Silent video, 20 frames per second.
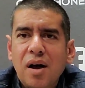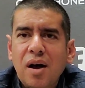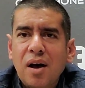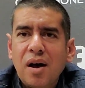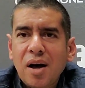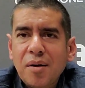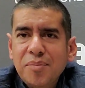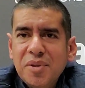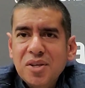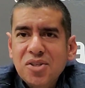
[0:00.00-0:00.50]

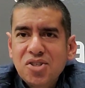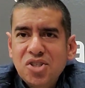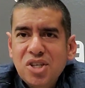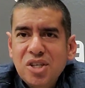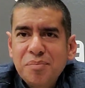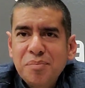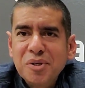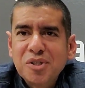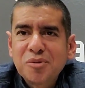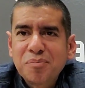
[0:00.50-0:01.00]
I'm the
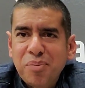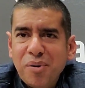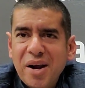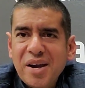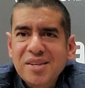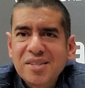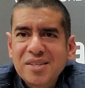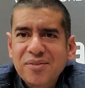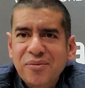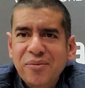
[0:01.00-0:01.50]
cheapest
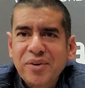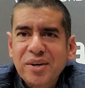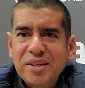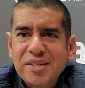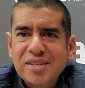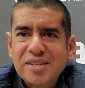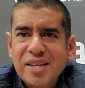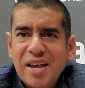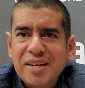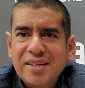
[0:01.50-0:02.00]
price in freaking
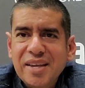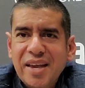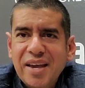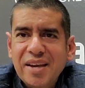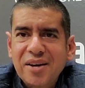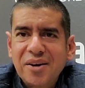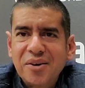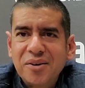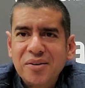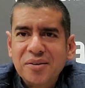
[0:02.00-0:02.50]
San
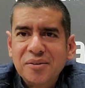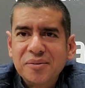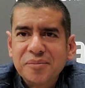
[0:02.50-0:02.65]
Diego.